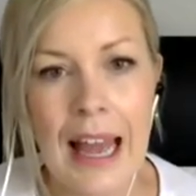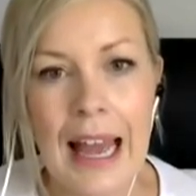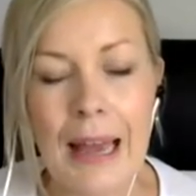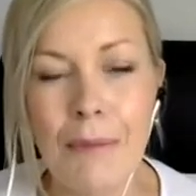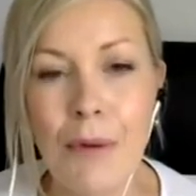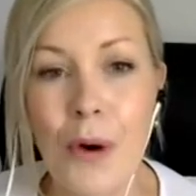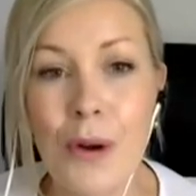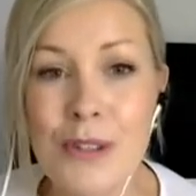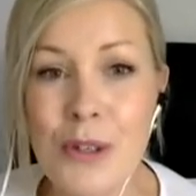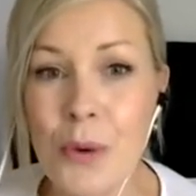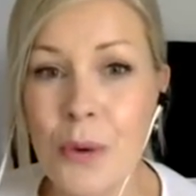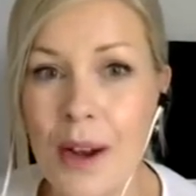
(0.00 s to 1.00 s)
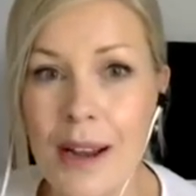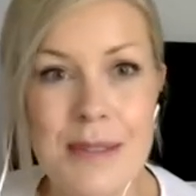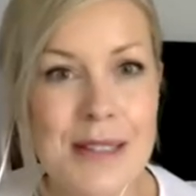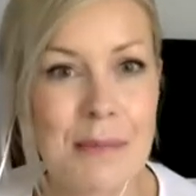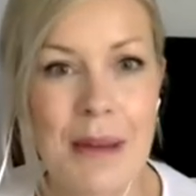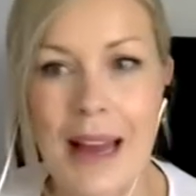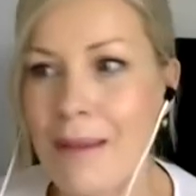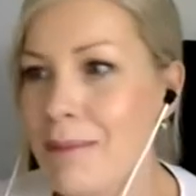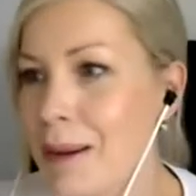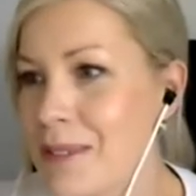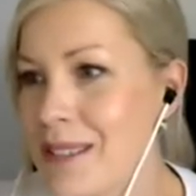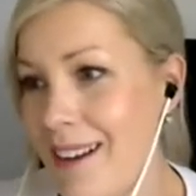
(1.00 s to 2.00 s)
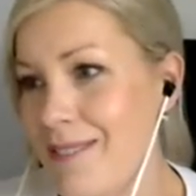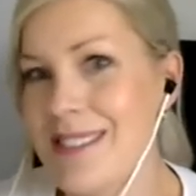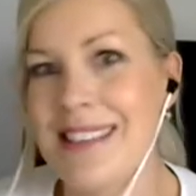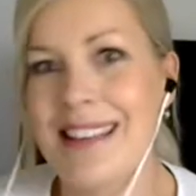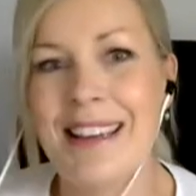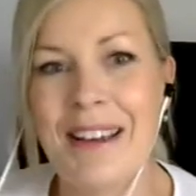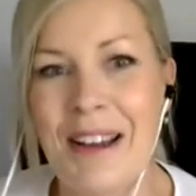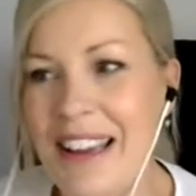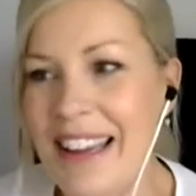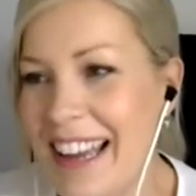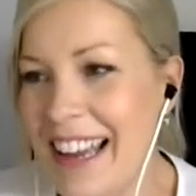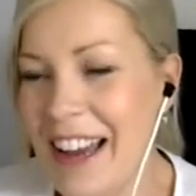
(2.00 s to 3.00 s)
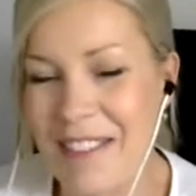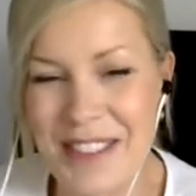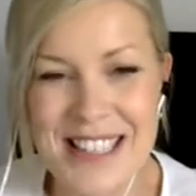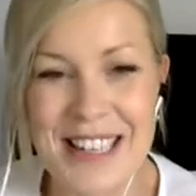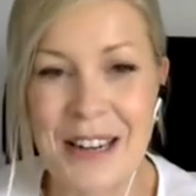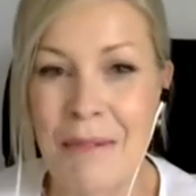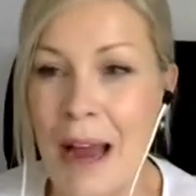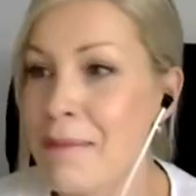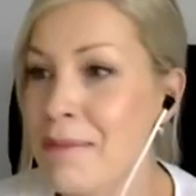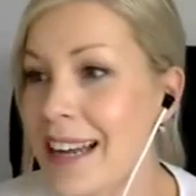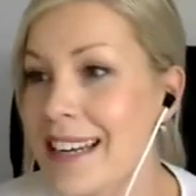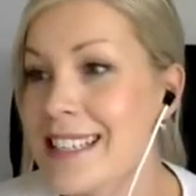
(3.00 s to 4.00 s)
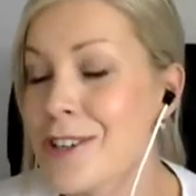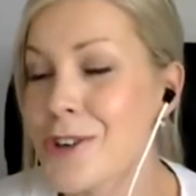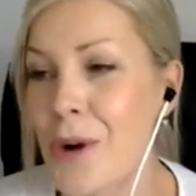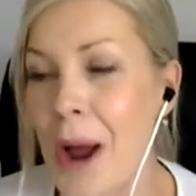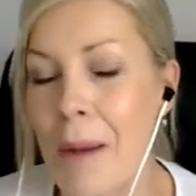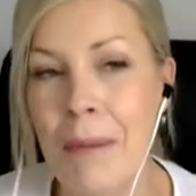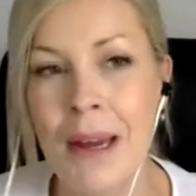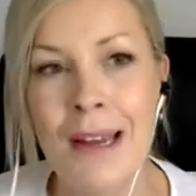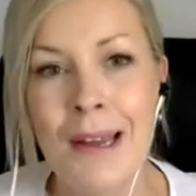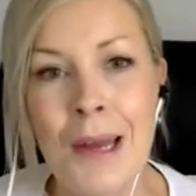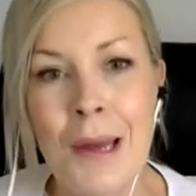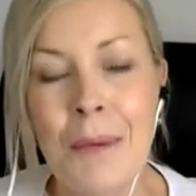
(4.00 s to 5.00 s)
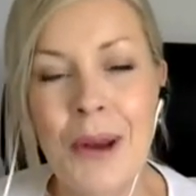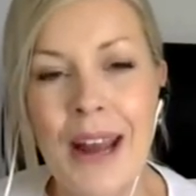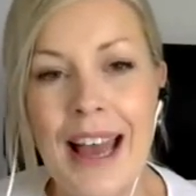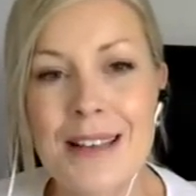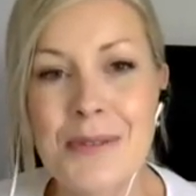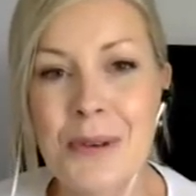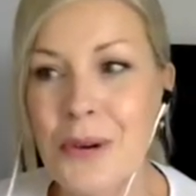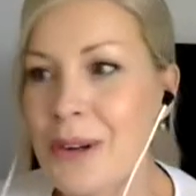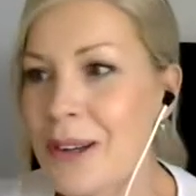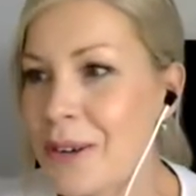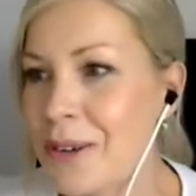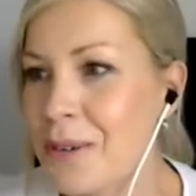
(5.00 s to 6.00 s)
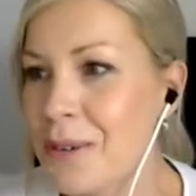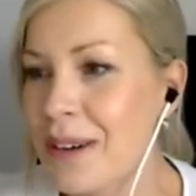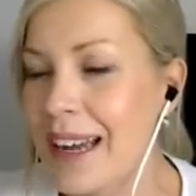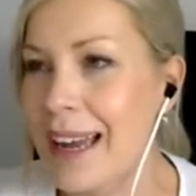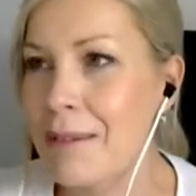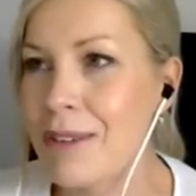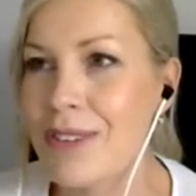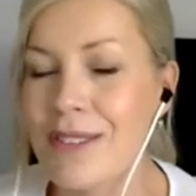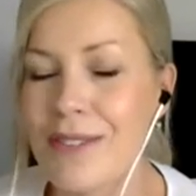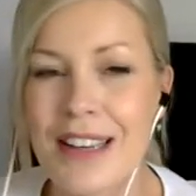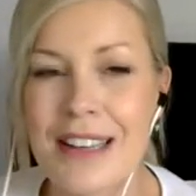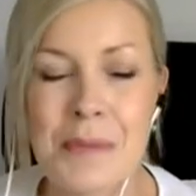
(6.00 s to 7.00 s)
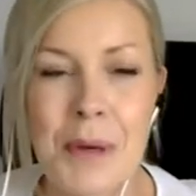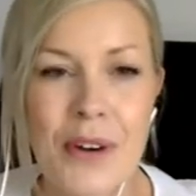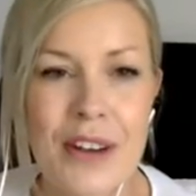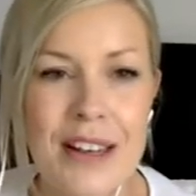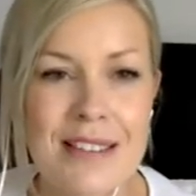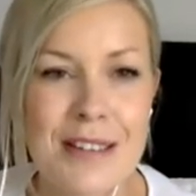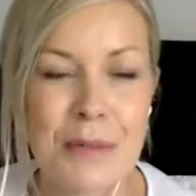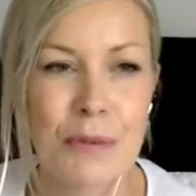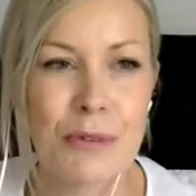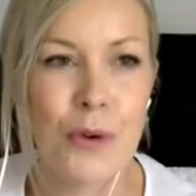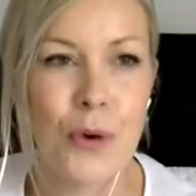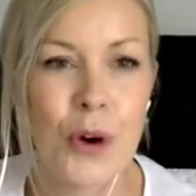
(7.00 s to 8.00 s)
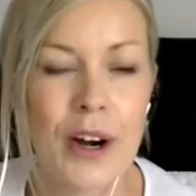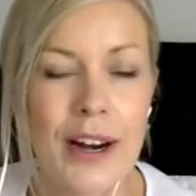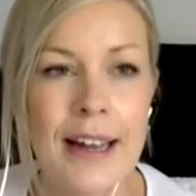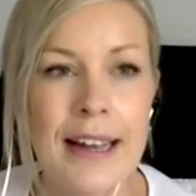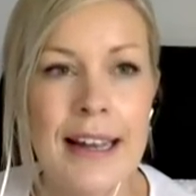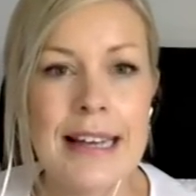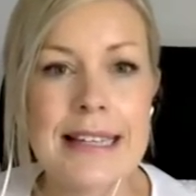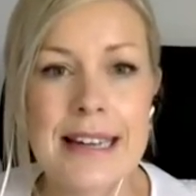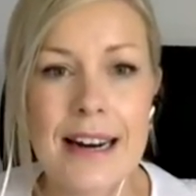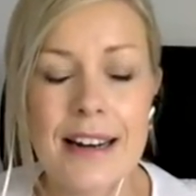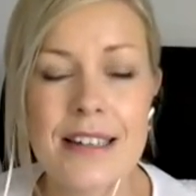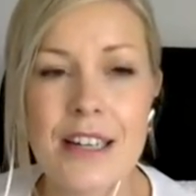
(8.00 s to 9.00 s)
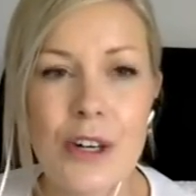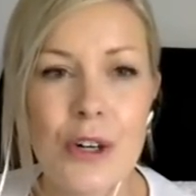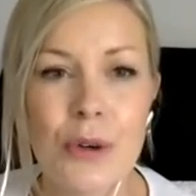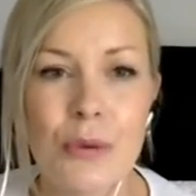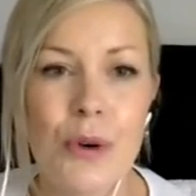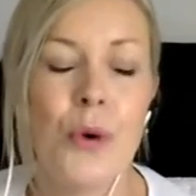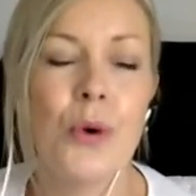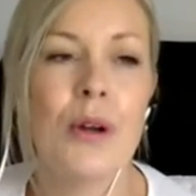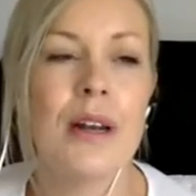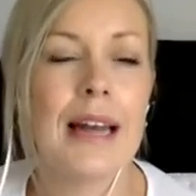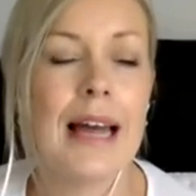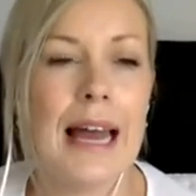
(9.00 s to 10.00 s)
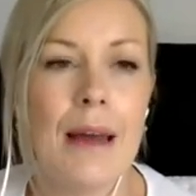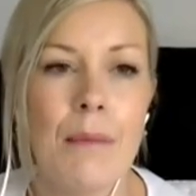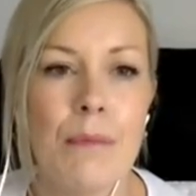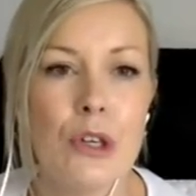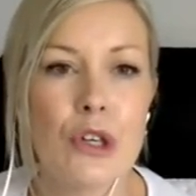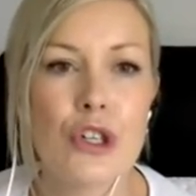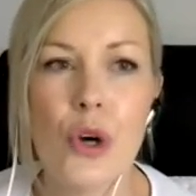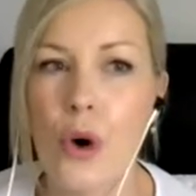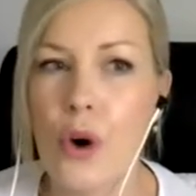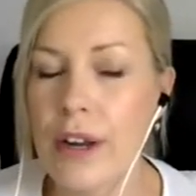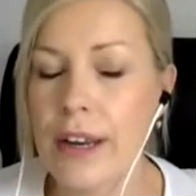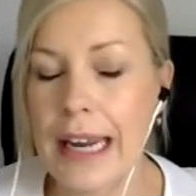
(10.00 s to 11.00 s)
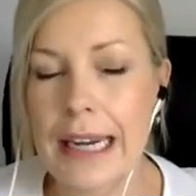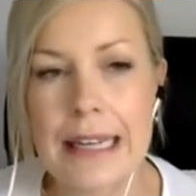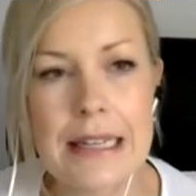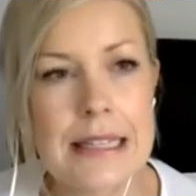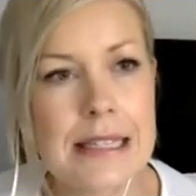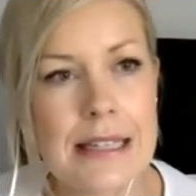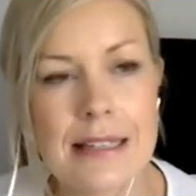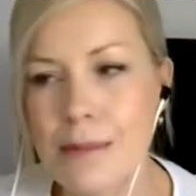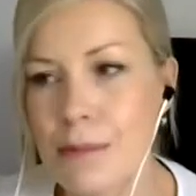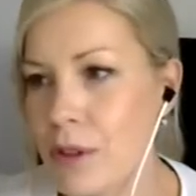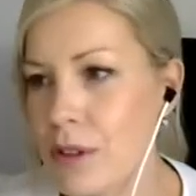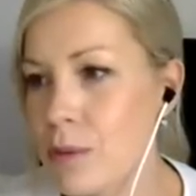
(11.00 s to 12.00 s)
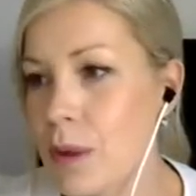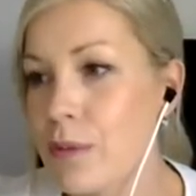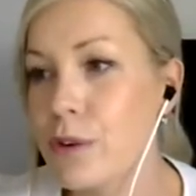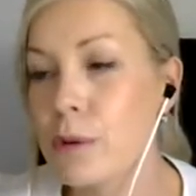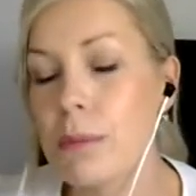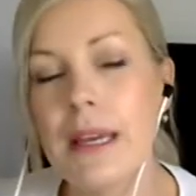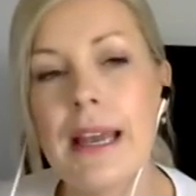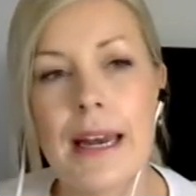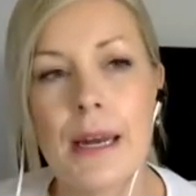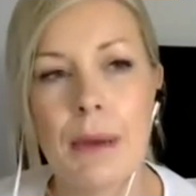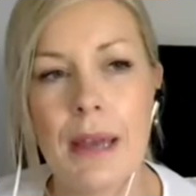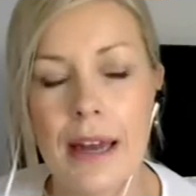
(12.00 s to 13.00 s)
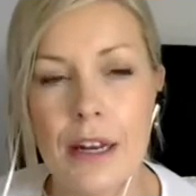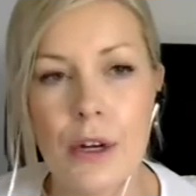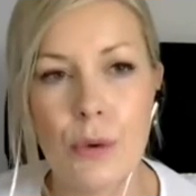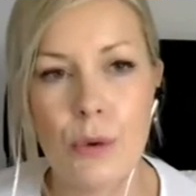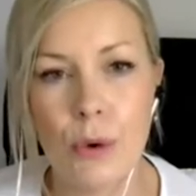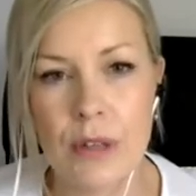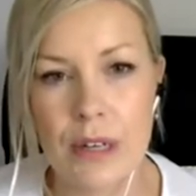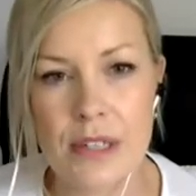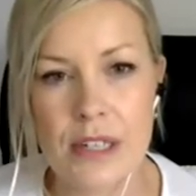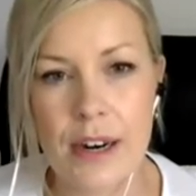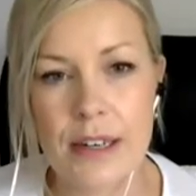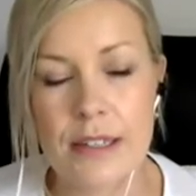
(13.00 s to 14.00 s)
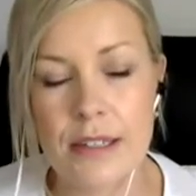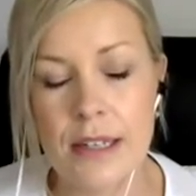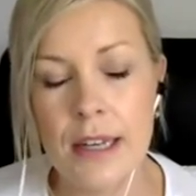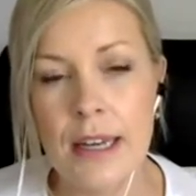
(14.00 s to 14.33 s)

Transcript: Um, also, I was a mom. I'm obviously I'm still a mom. That didn't drop. But as you all know, um, if you've experienced it before, starting a new role, um, you're talking at least six months. But for me, anyway, any new role that I started,